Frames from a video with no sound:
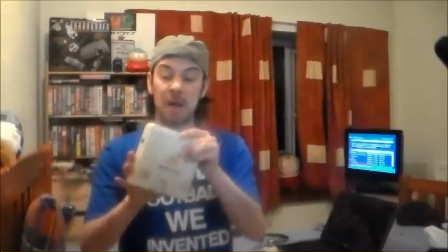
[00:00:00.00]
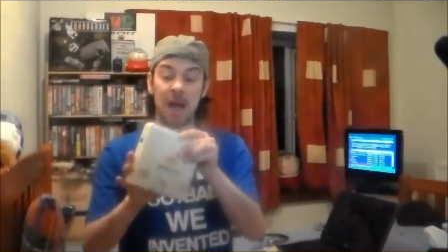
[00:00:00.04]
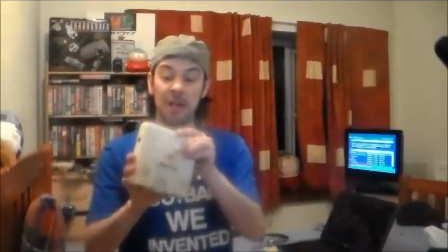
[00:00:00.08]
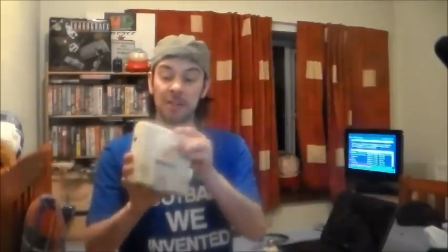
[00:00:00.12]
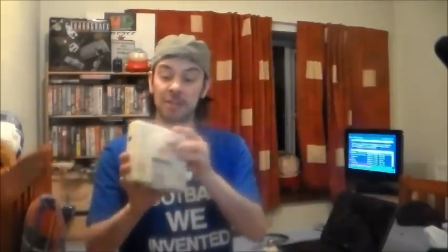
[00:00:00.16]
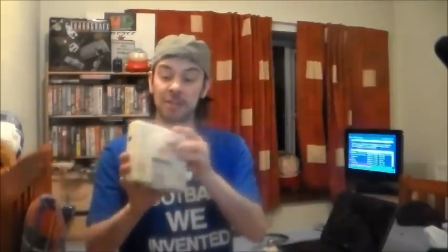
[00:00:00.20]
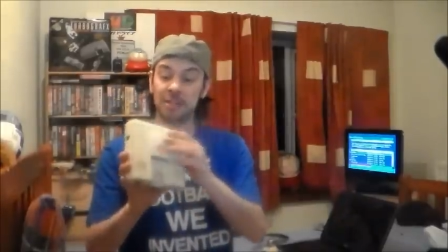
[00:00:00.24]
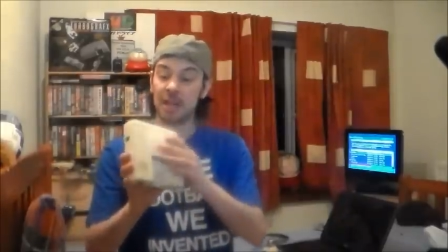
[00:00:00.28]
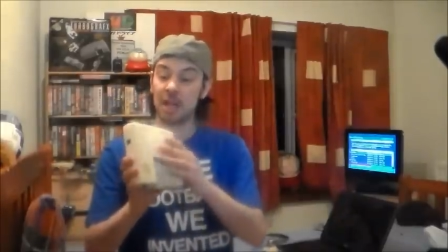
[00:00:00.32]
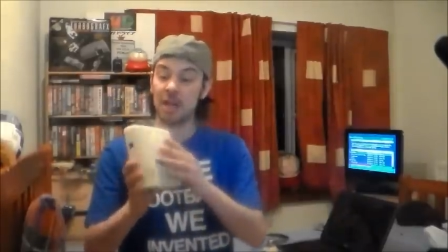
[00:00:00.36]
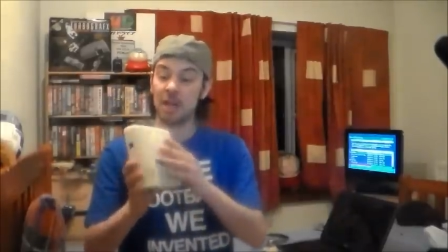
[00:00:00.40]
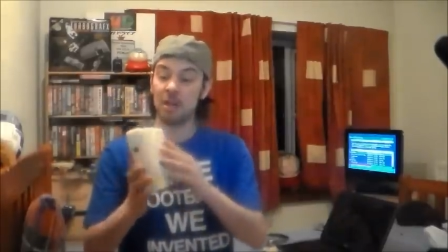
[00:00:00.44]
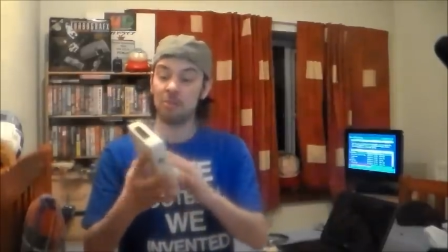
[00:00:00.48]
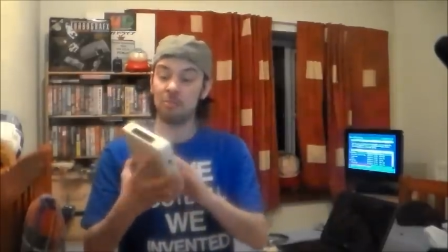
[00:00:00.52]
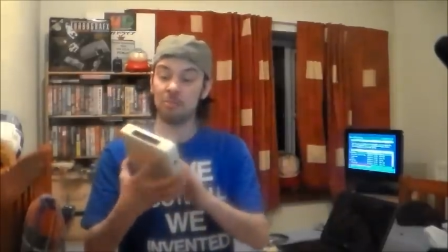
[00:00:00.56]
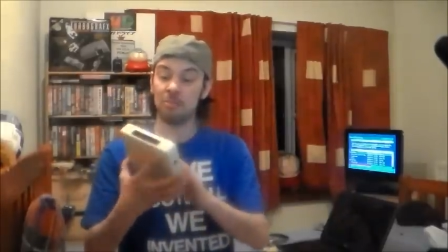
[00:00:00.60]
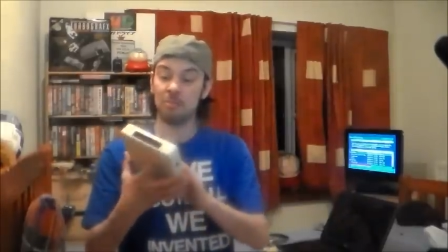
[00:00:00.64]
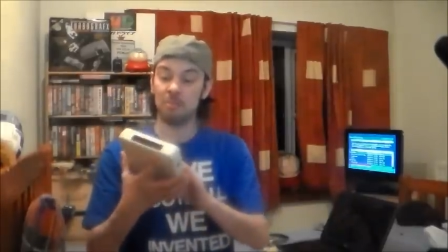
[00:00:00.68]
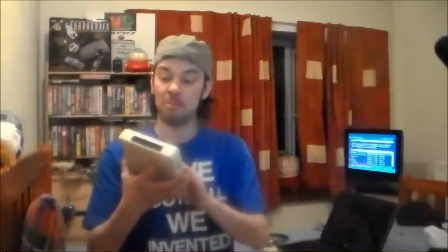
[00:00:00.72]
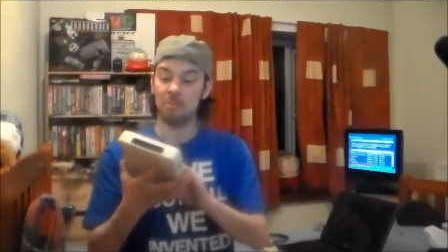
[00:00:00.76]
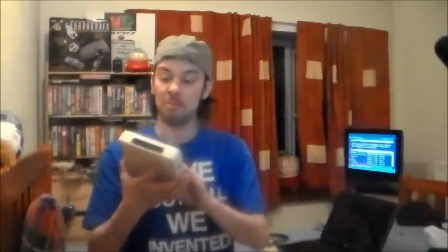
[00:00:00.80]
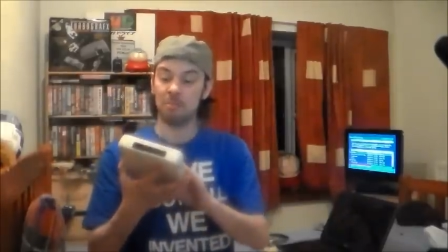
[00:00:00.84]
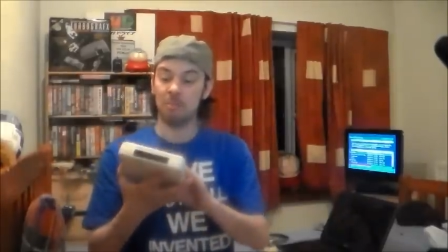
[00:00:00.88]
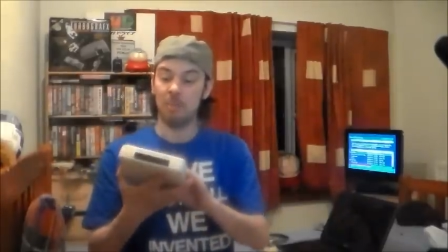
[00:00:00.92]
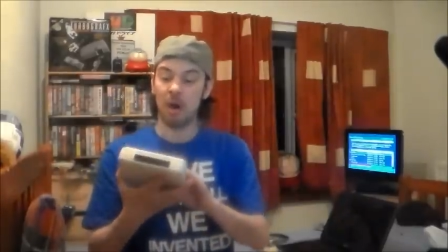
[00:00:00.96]
Hands
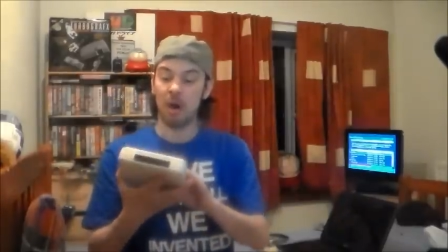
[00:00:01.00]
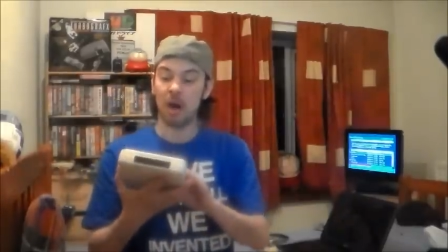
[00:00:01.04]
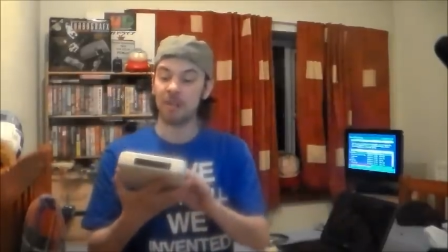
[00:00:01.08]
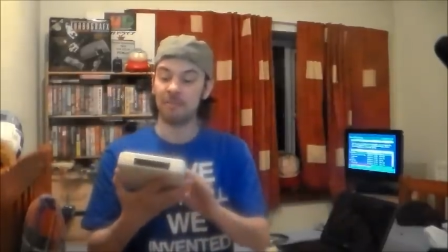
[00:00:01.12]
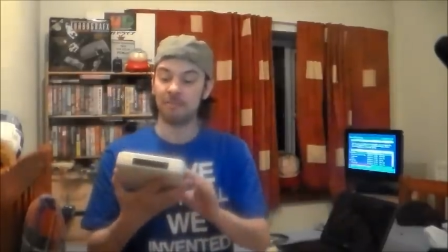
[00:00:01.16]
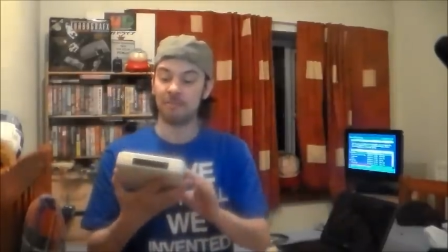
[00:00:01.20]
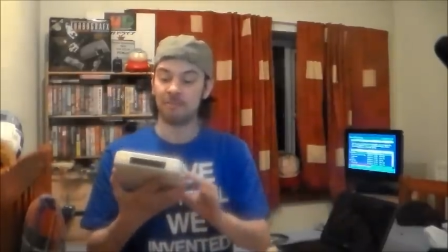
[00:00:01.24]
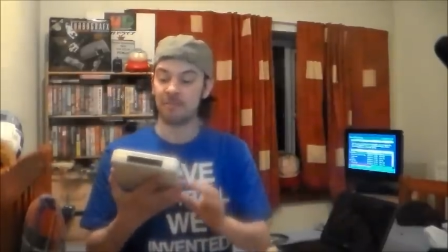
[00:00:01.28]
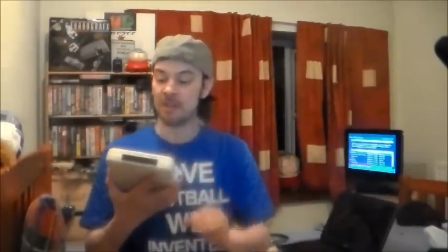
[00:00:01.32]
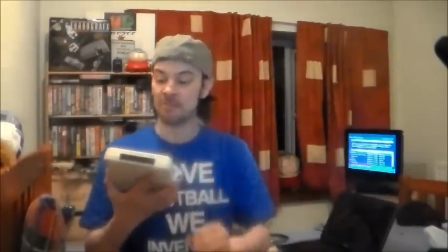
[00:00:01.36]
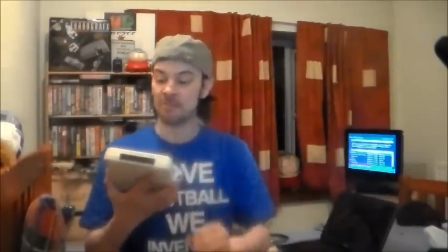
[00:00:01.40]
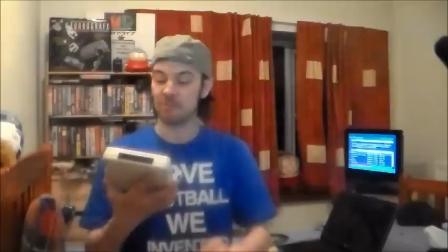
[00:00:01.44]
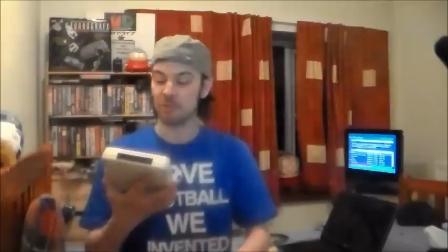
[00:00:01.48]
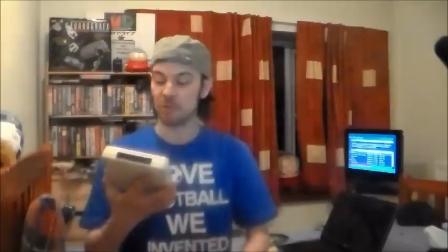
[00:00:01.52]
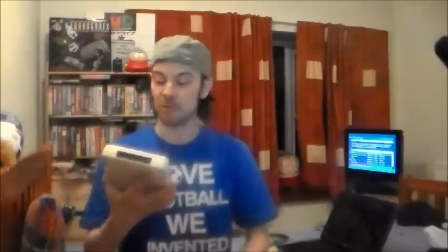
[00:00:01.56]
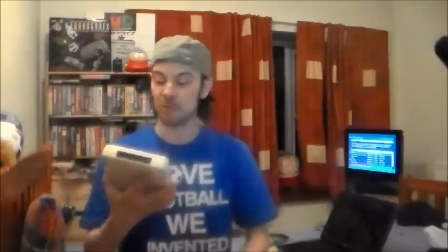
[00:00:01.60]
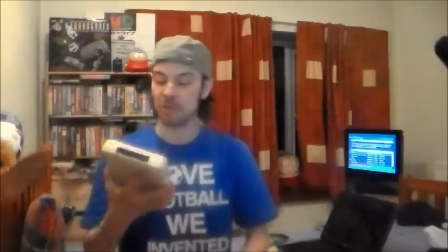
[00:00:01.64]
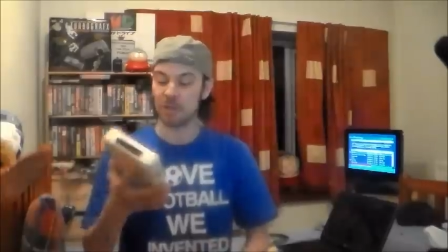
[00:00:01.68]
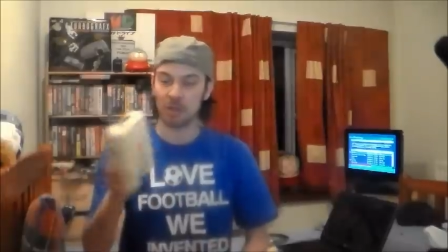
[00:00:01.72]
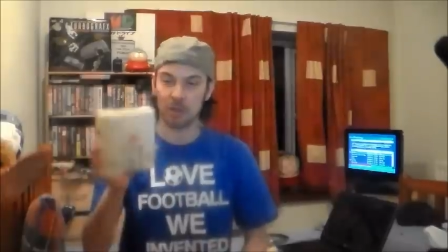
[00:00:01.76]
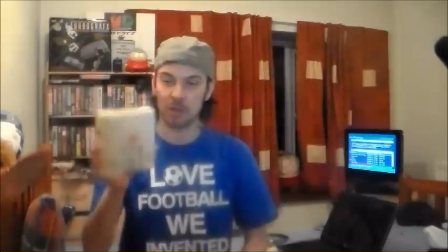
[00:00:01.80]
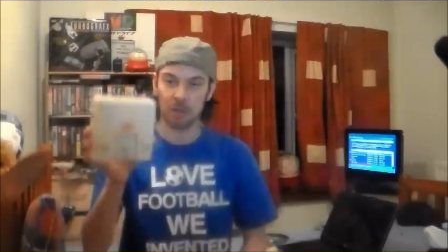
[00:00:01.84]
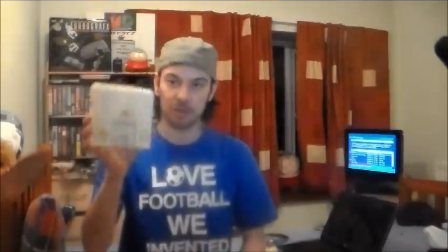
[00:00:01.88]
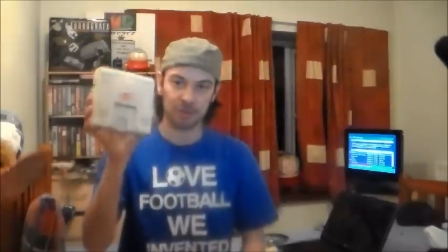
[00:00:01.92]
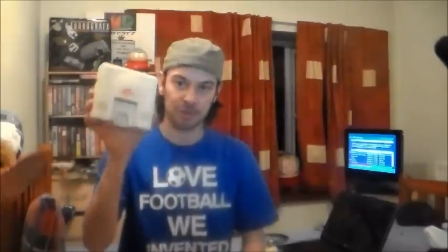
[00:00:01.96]
down, my favourite
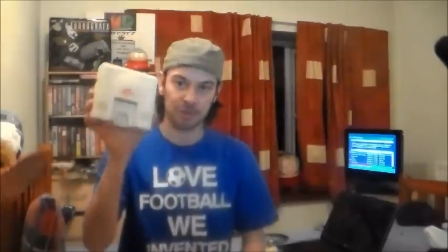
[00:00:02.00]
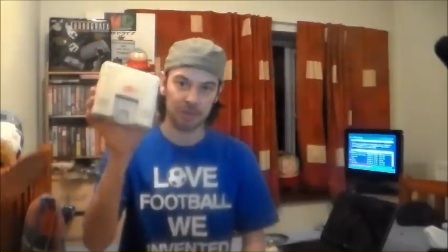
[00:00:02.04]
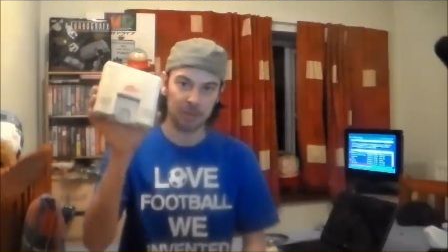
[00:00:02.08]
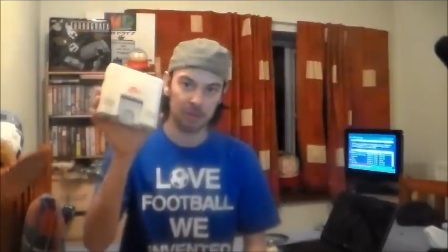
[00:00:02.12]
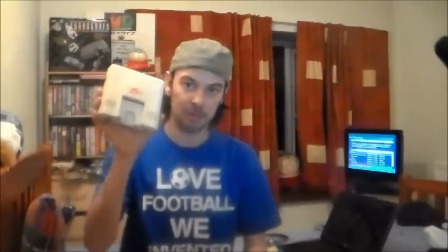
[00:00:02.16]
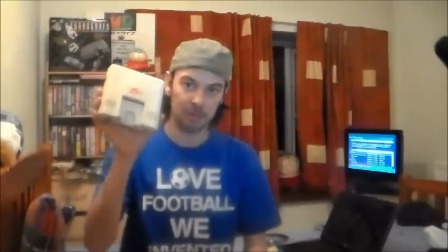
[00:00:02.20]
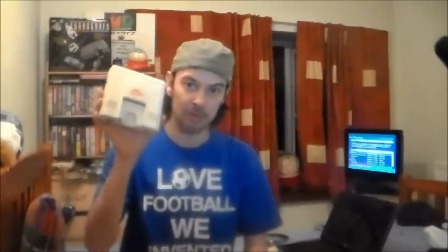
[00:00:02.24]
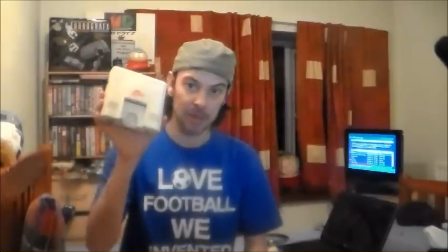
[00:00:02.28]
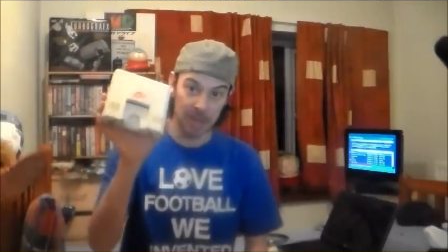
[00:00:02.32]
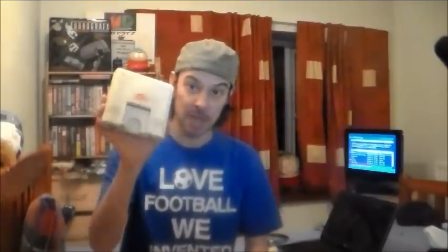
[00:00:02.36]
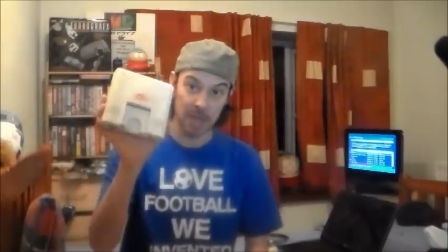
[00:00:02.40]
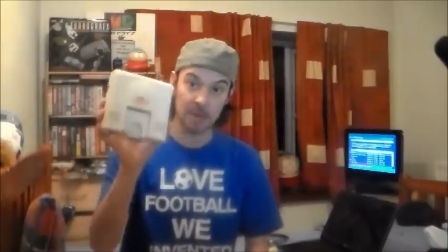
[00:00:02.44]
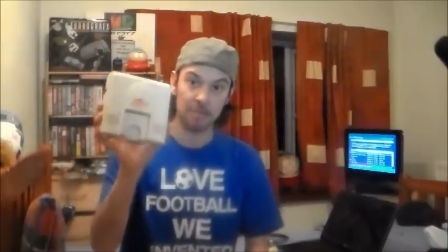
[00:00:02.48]
looking console